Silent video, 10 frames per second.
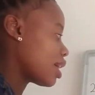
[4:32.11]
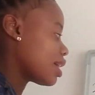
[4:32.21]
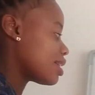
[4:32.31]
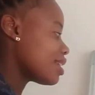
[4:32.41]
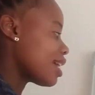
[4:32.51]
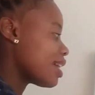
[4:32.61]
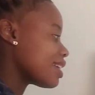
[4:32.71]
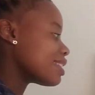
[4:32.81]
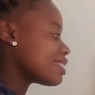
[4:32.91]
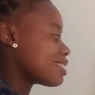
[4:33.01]
Here
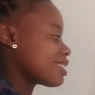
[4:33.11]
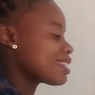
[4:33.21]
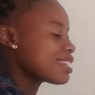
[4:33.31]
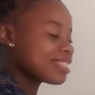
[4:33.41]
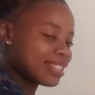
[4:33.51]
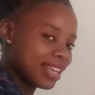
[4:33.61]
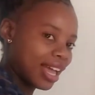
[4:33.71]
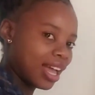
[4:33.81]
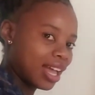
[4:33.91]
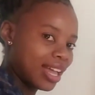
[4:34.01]
it's
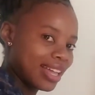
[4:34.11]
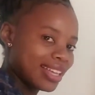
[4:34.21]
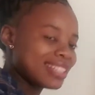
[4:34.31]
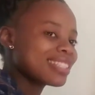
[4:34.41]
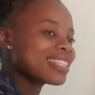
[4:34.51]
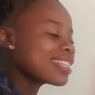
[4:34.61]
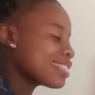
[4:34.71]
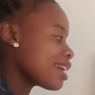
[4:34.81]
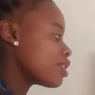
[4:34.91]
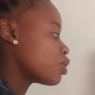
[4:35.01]
easier
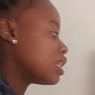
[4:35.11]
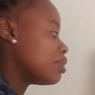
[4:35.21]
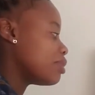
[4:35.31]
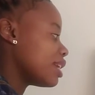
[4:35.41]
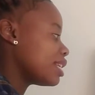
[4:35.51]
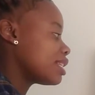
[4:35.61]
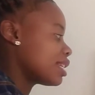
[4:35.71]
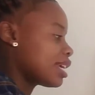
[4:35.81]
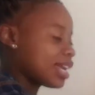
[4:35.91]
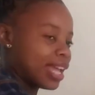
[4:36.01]
to eliminate
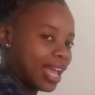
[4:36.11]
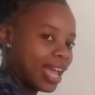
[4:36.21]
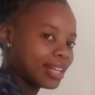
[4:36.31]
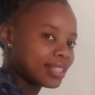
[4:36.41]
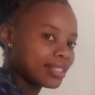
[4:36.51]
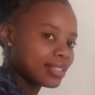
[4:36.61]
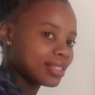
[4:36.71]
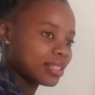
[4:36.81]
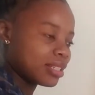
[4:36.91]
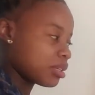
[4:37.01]
x,
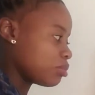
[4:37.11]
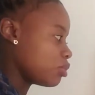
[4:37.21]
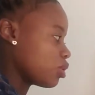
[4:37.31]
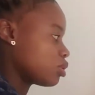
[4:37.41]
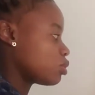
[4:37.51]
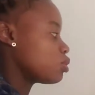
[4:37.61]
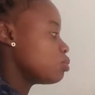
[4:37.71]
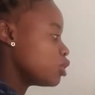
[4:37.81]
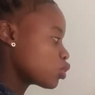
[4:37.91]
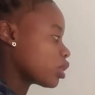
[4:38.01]
because you'll
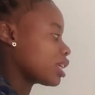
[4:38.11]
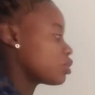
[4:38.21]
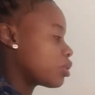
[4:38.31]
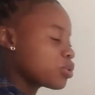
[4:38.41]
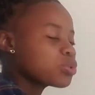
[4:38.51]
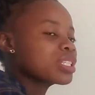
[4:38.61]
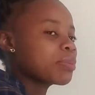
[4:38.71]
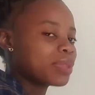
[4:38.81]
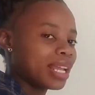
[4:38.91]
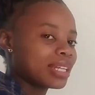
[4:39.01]
be sure that you're going to
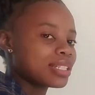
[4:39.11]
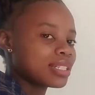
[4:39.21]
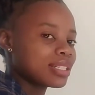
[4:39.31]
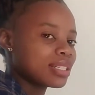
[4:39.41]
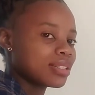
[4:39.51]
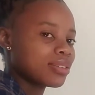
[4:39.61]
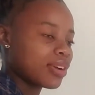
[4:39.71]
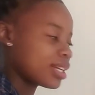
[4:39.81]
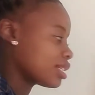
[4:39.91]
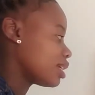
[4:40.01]
subtract,
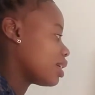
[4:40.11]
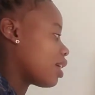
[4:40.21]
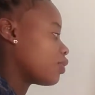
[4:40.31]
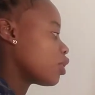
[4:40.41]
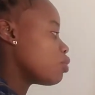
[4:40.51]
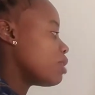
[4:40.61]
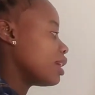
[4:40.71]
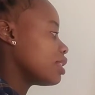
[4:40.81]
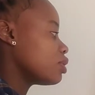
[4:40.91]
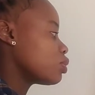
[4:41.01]
right? After you
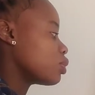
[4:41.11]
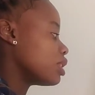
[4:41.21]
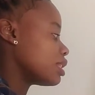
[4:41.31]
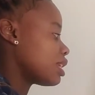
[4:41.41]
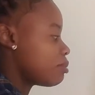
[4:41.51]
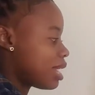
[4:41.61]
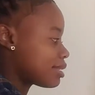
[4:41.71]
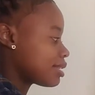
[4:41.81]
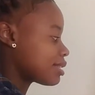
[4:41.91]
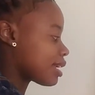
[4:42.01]
make these two the same, like
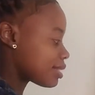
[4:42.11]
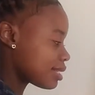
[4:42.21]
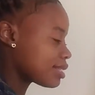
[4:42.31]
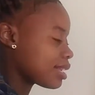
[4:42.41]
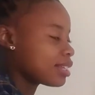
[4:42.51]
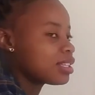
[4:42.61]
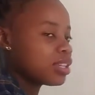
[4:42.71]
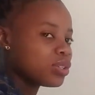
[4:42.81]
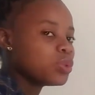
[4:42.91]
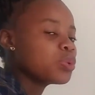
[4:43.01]
6x,
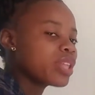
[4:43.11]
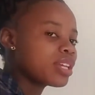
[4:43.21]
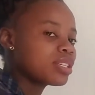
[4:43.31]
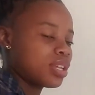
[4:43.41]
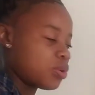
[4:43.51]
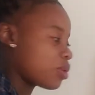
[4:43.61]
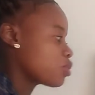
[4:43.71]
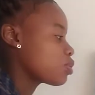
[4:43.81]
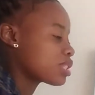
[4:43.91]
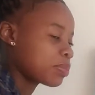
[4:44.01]
you know that you're
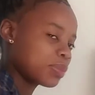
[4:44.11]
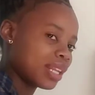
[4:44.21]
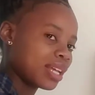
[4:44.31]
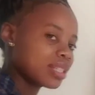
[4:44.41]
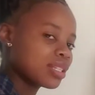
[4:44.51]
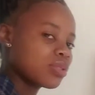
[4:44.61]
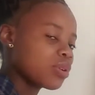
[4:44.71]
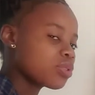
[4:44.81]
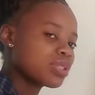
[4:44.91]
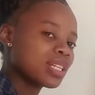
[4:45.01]
going to subtract.
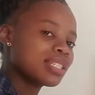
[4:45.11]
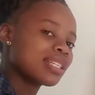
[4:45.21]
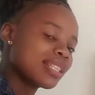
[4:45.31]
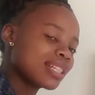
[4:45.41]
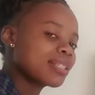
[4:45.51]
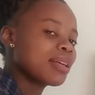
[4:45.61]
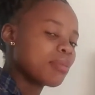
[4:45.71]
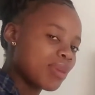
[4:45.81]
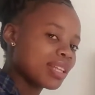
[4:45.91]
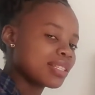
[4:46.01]
You're going to say 6x
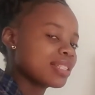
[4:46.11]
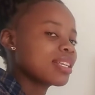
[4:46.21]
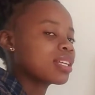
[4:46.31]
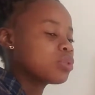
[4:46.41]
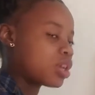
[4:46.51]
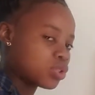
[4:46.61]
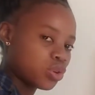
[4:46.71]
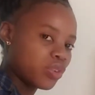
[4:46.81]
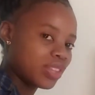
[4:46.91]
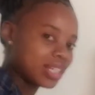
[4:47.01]
minus 6x. You are
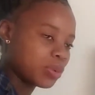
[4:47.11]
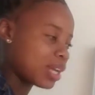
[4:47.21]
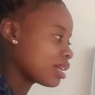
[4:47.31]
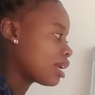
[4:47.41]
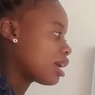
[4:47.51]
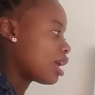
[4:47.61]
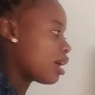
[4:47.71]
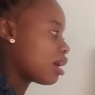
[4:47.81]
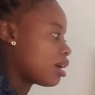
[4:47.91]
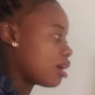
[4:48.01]
sure of that one,
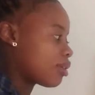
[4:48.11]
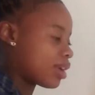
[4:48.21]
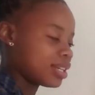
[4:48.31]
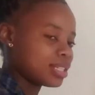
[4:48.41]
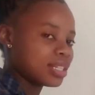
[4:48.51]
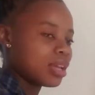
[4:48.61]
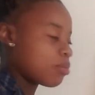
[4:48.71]
right?